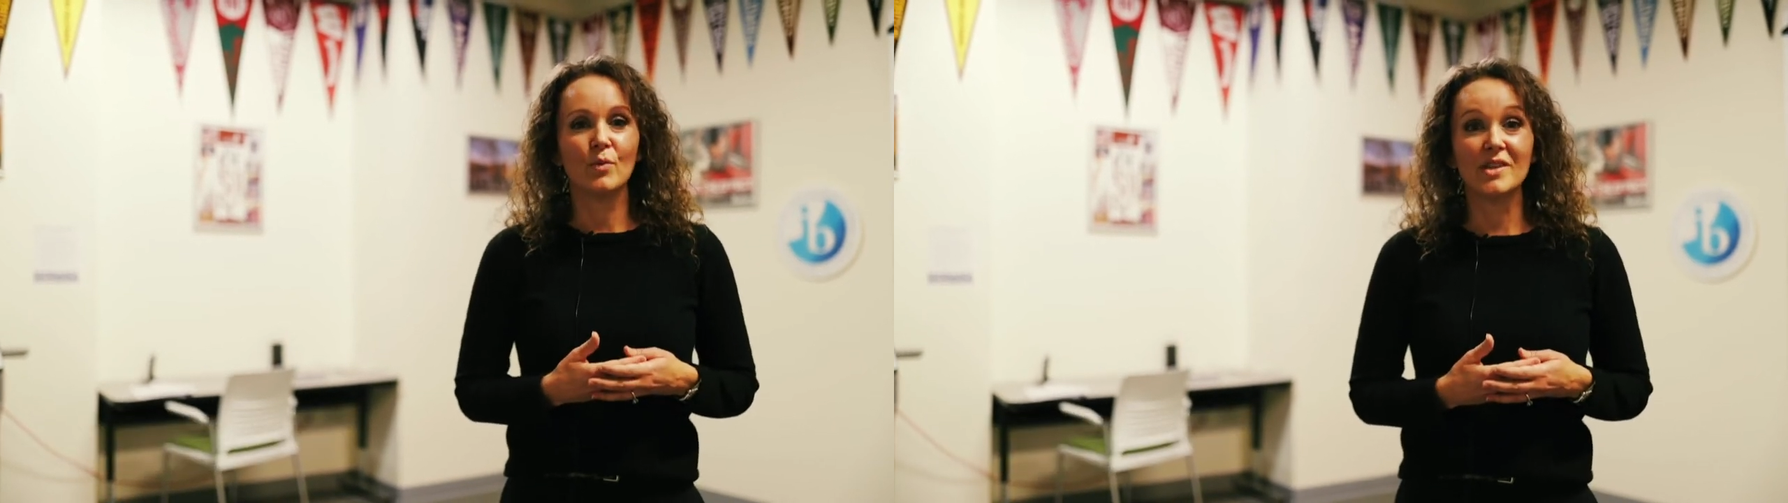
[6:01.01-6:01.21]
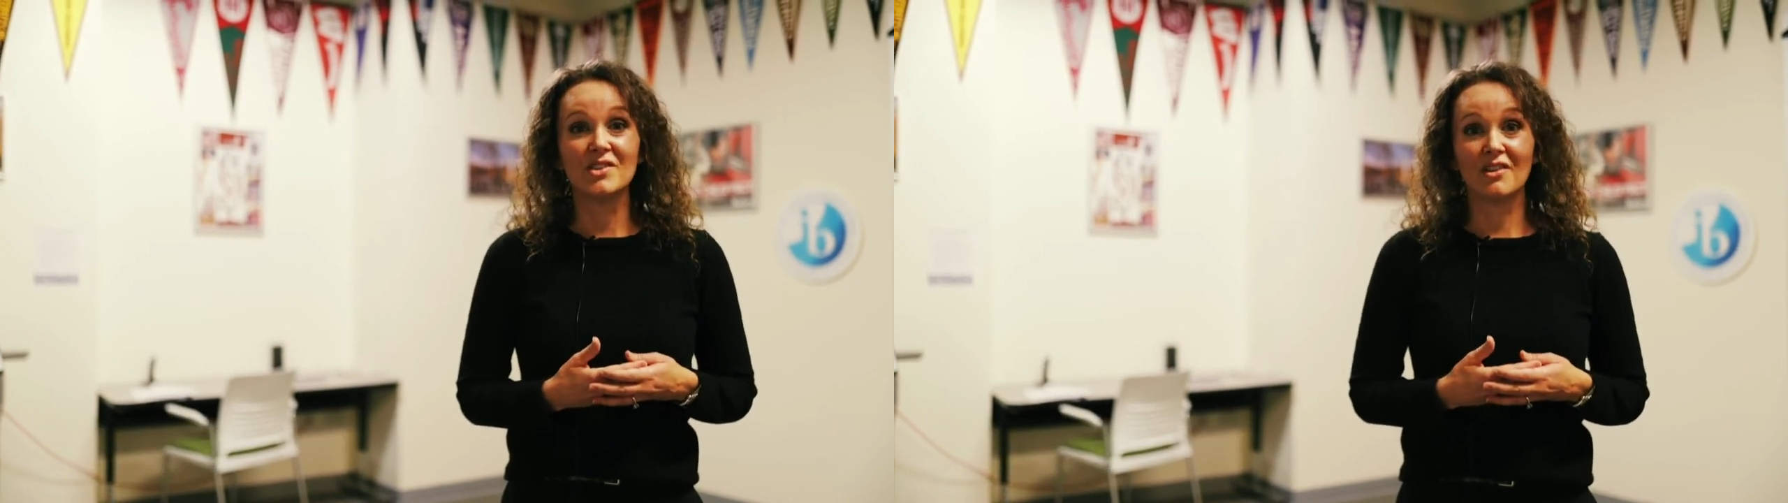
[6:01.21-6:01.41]

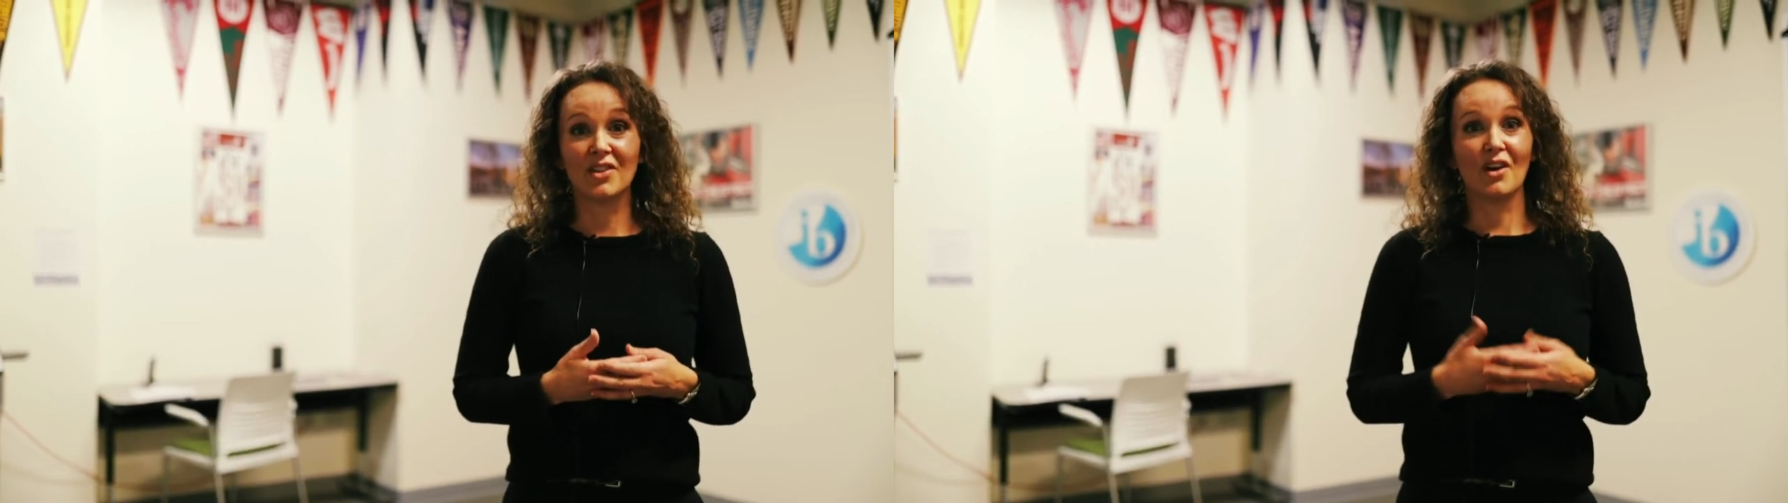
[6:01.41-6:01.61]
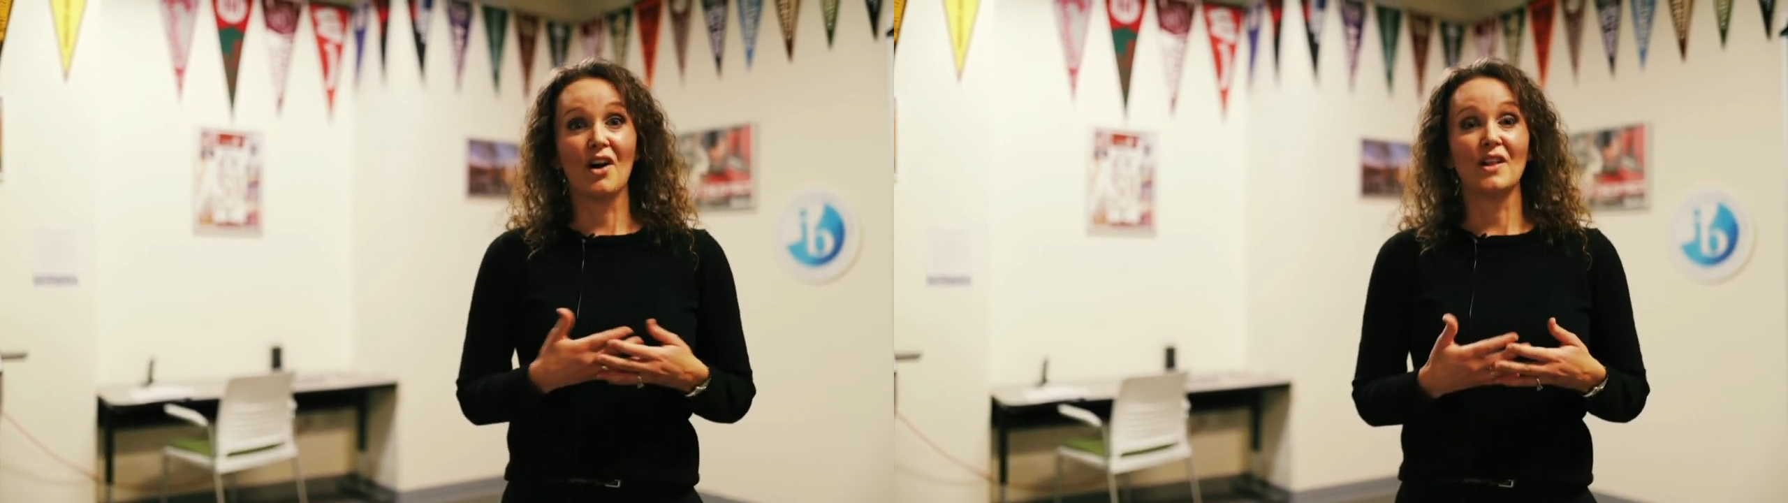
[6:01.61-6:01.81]
we start
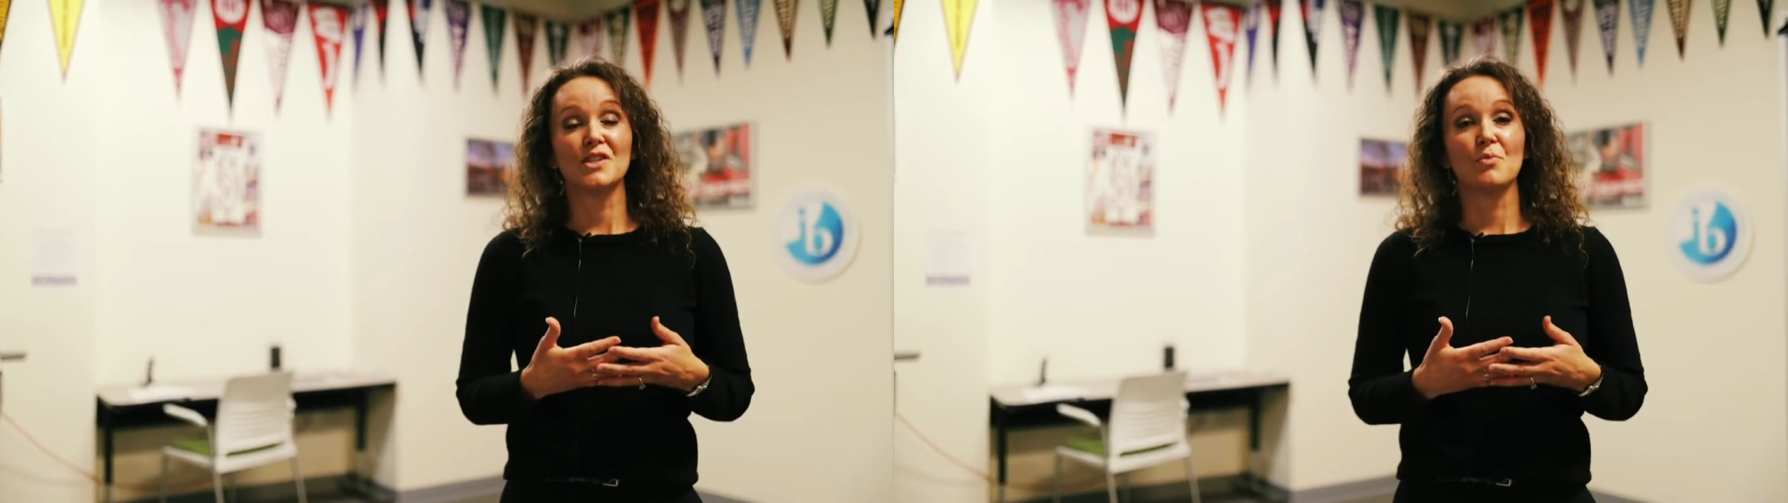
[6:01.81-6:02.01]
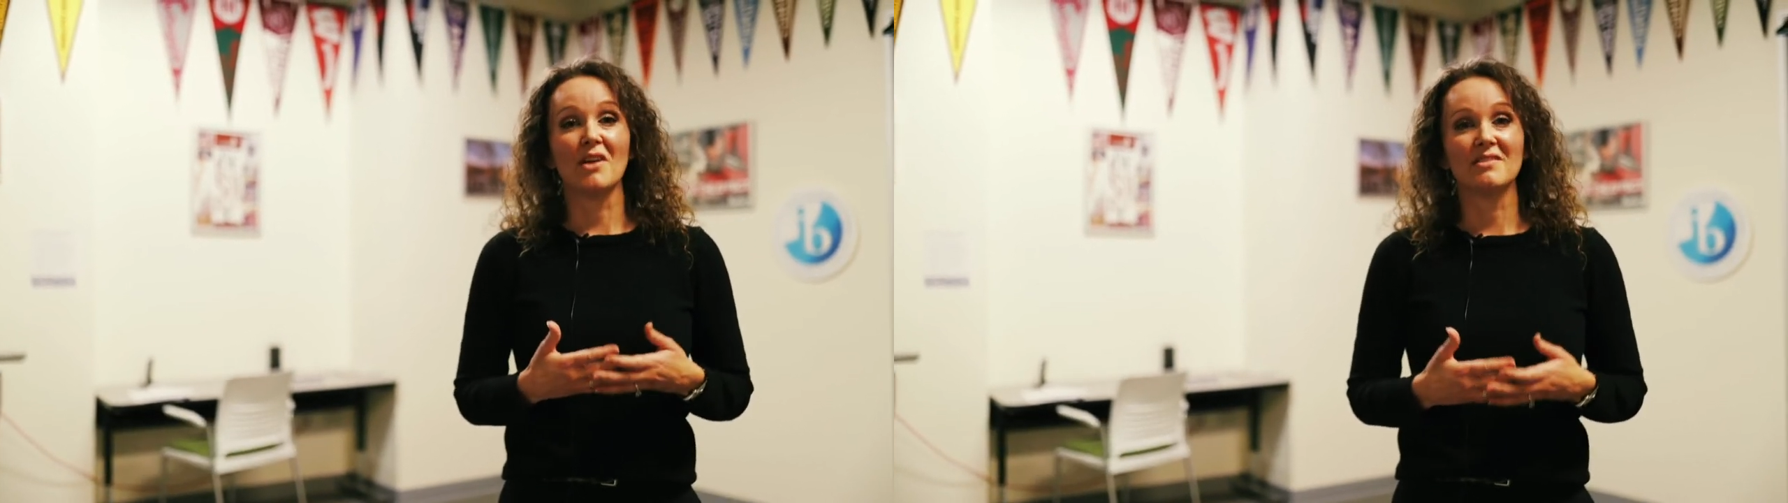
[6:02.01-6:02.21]
the
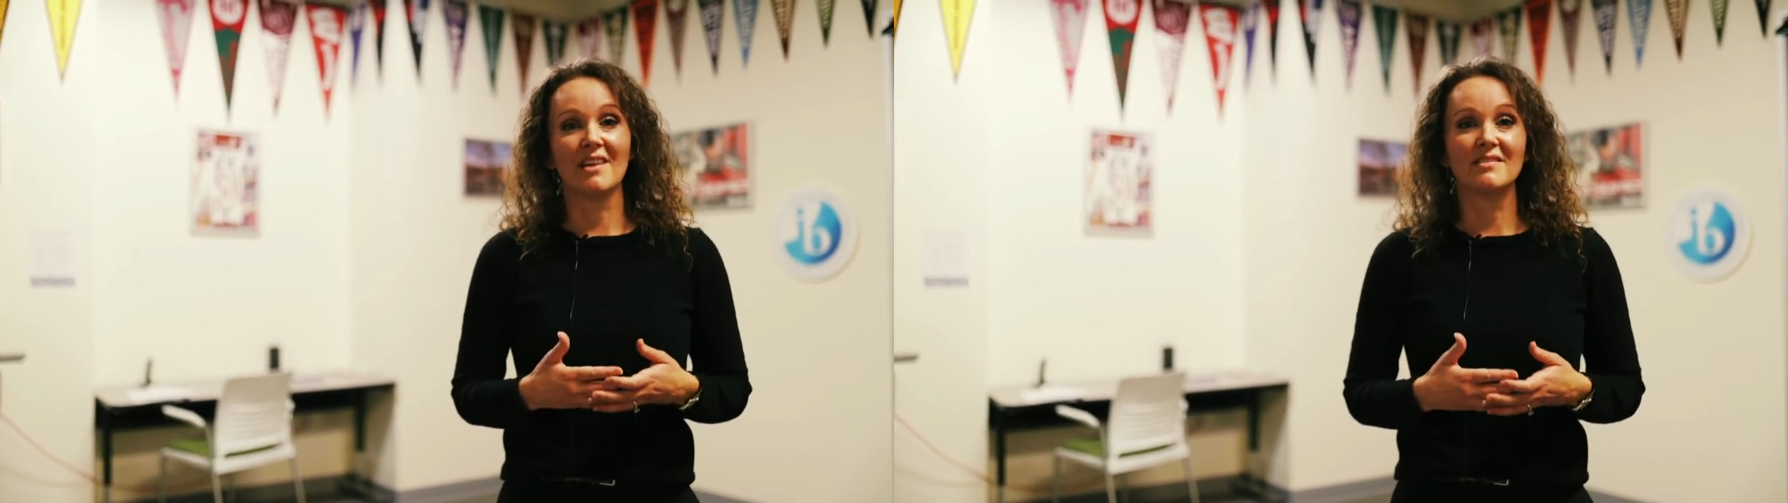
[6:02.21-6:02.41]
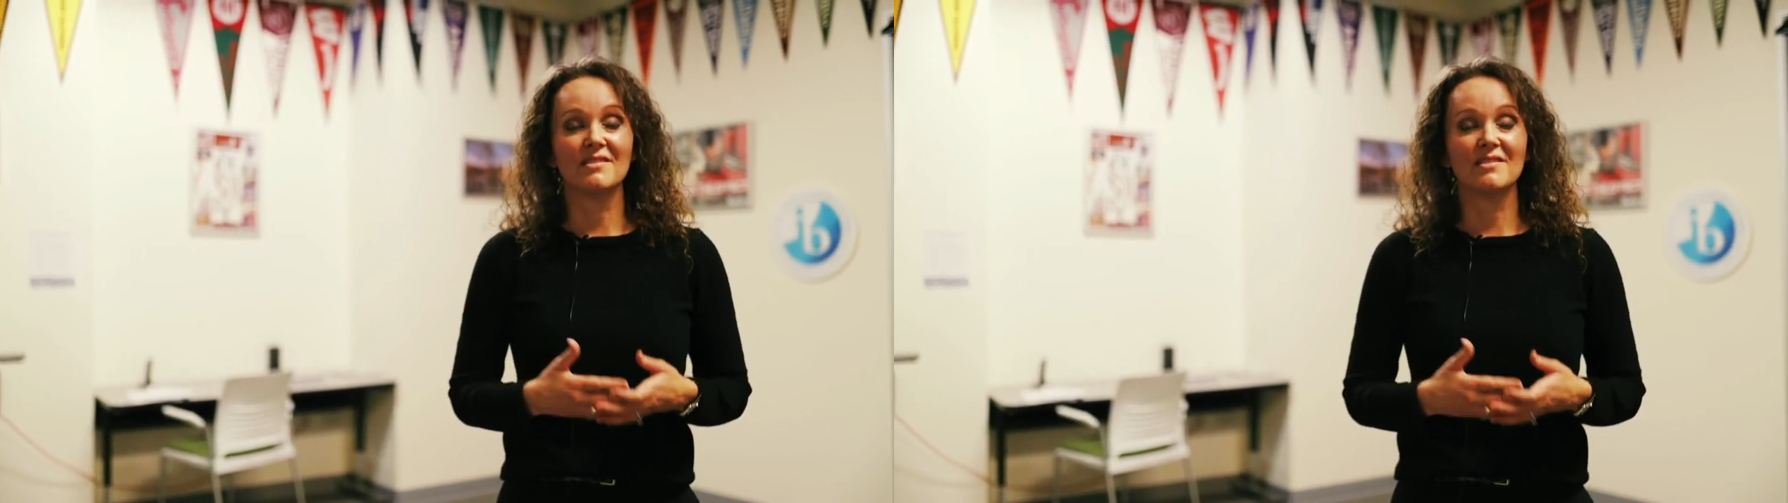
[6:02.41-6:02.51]
college process.